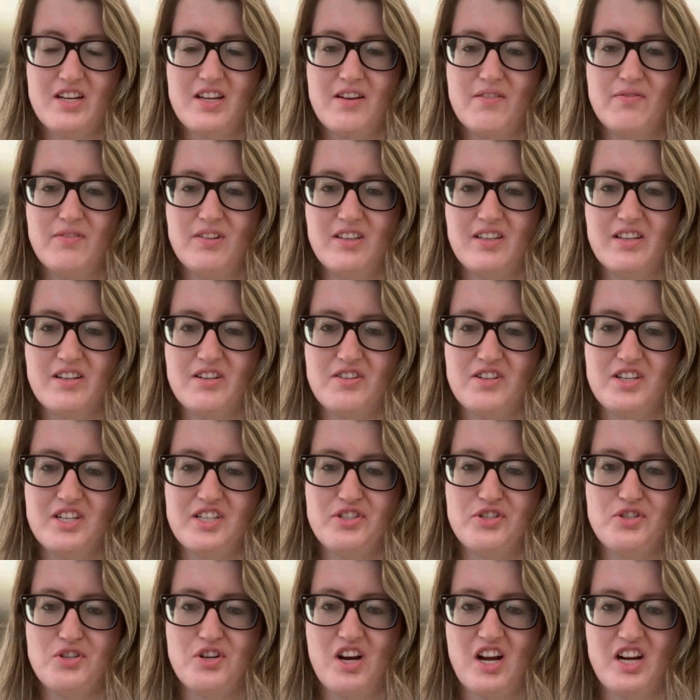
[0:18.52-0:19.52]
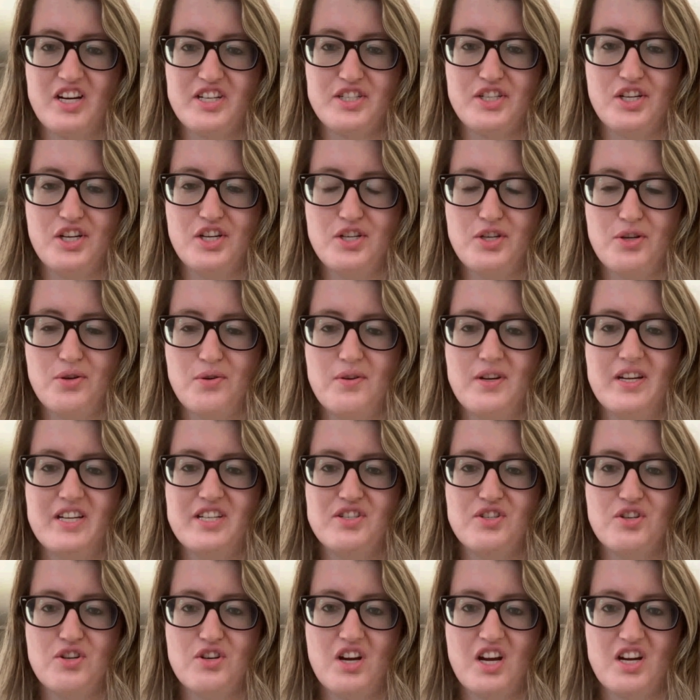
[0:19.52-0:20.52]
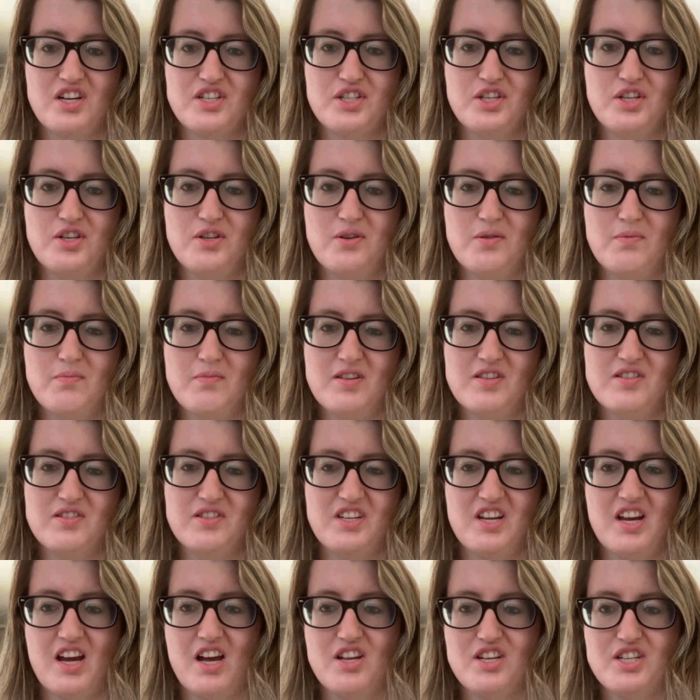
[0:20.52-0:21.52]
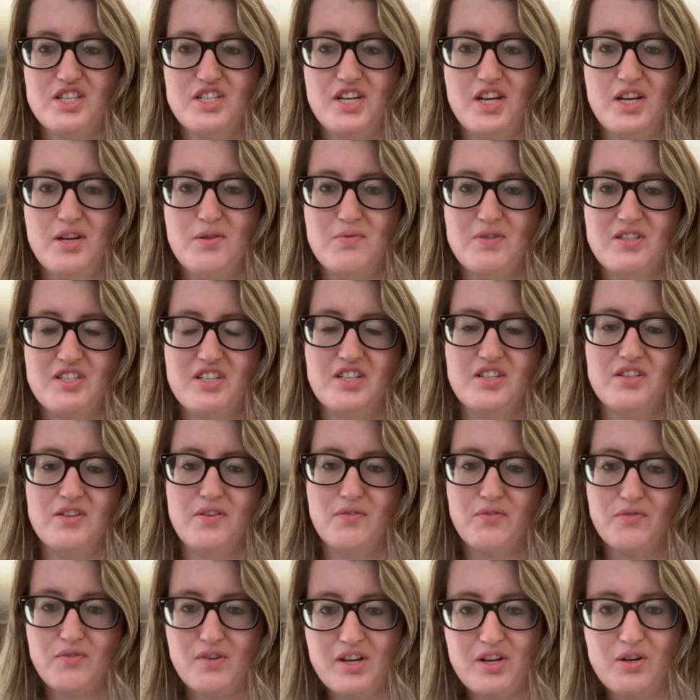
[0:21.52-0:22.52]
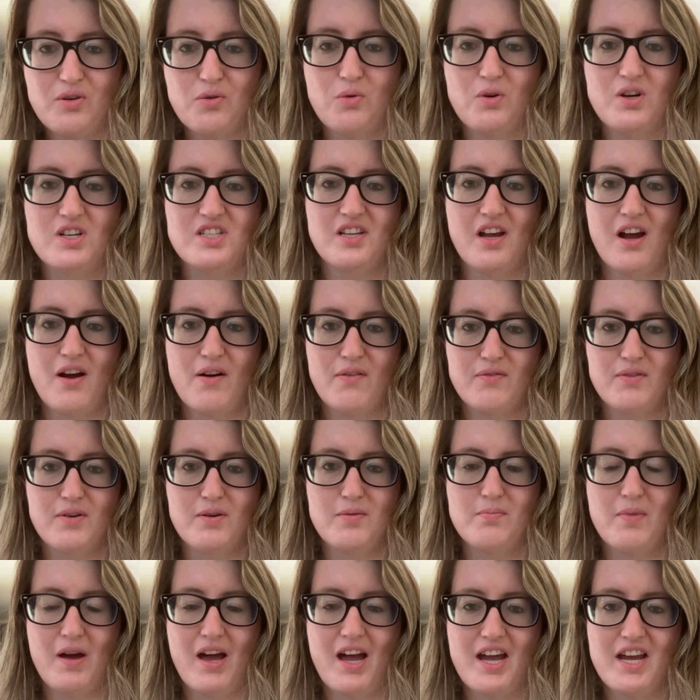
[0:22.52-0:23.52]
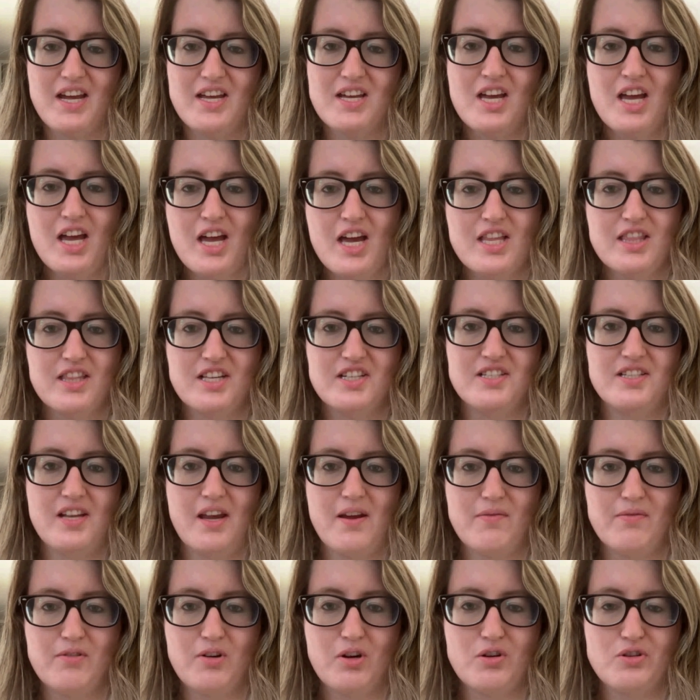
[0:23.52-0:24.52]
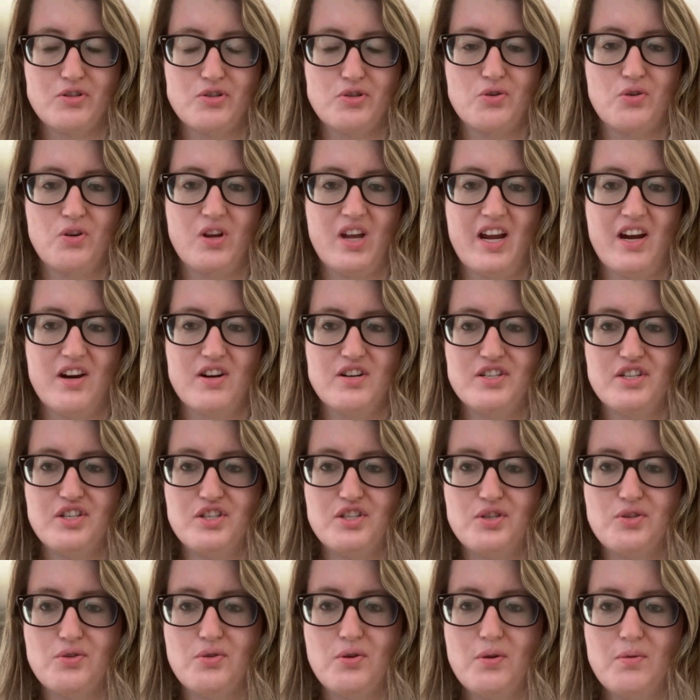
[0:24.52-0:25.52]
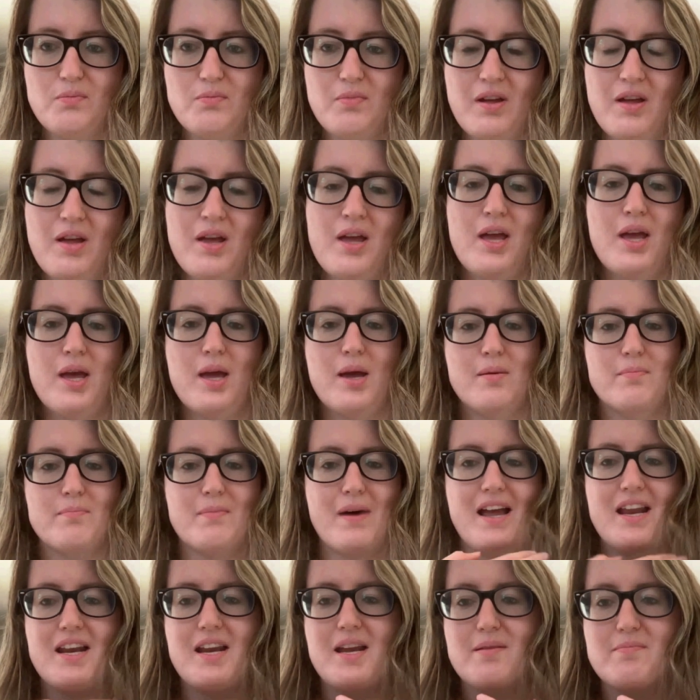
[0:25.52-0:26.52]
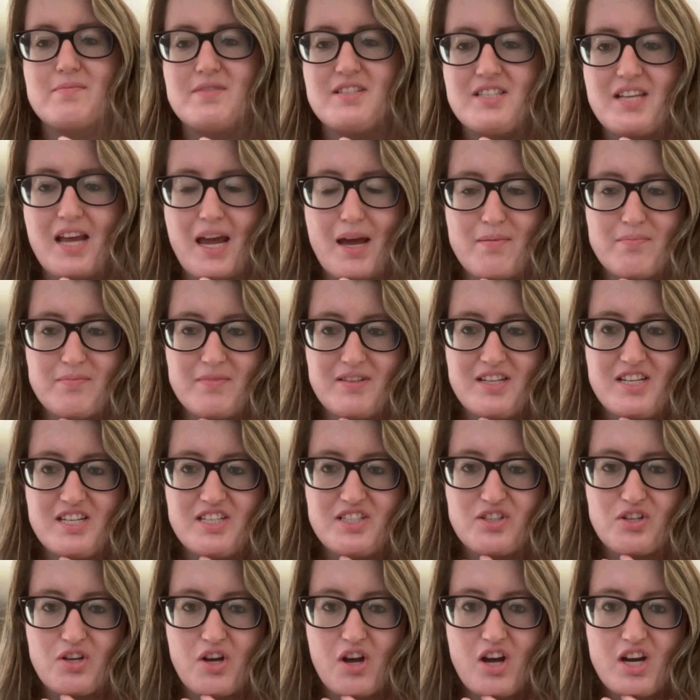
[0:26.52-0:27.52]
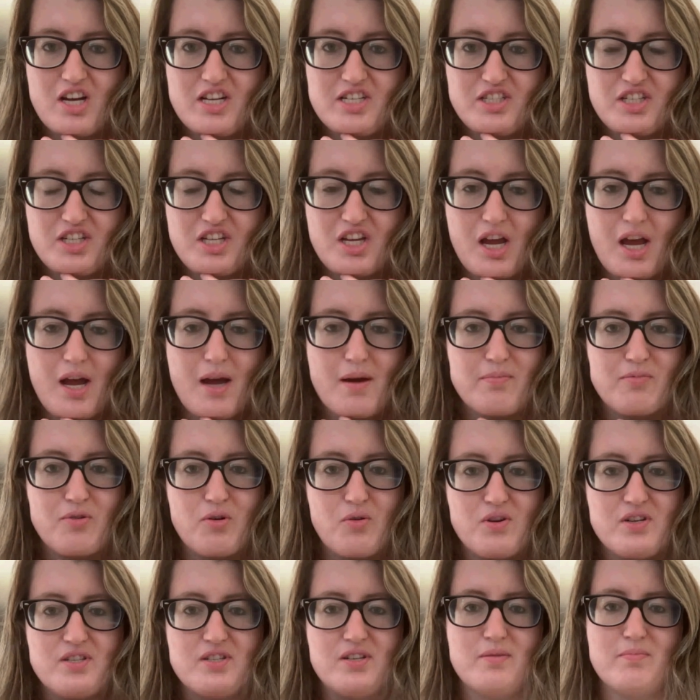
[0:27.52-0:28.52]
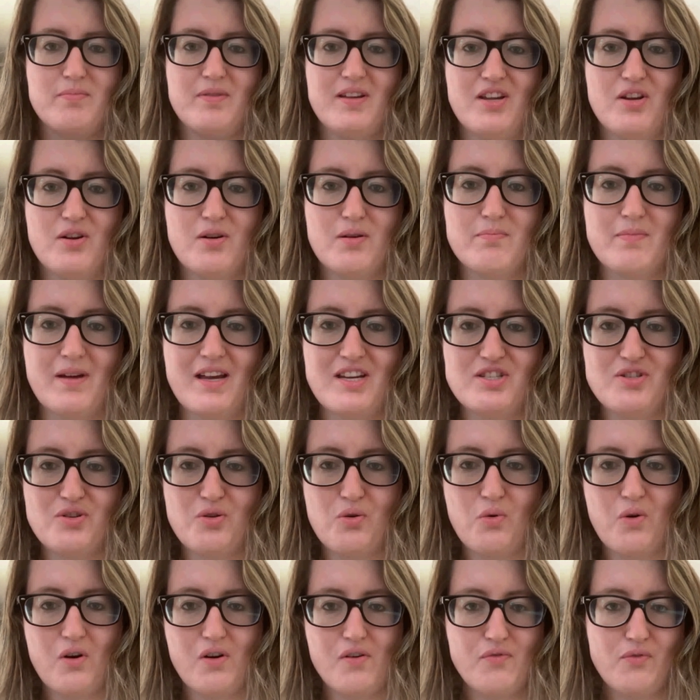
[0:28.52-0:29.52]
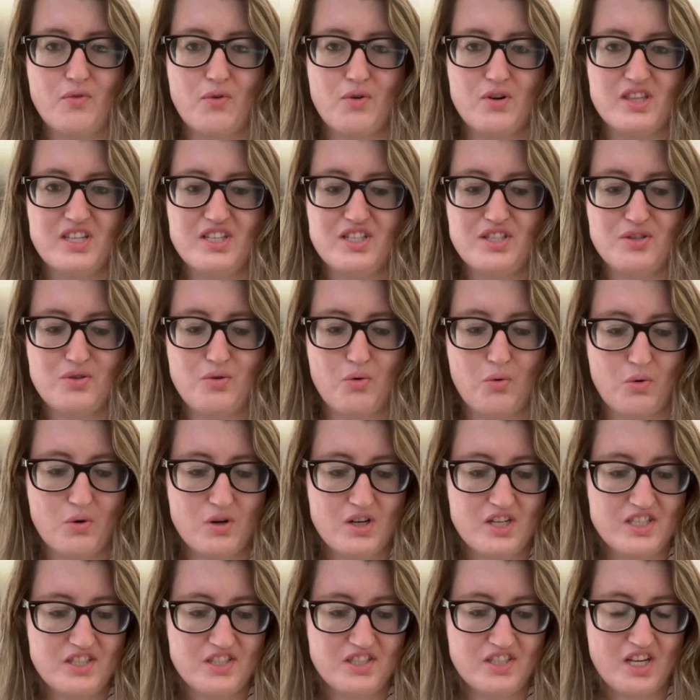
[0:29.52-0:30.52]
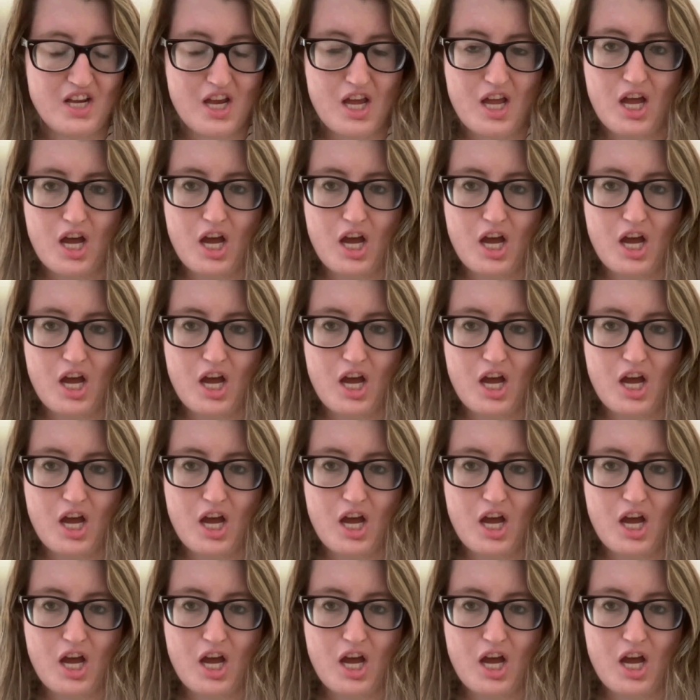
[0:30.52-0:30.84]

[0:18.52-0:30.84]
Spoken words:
give a little introduction to Introduction to Museology, which is a free course offered by the Save Cultural Heritage Group. My name is Emily Scott. I'm going to be your mentor for this course.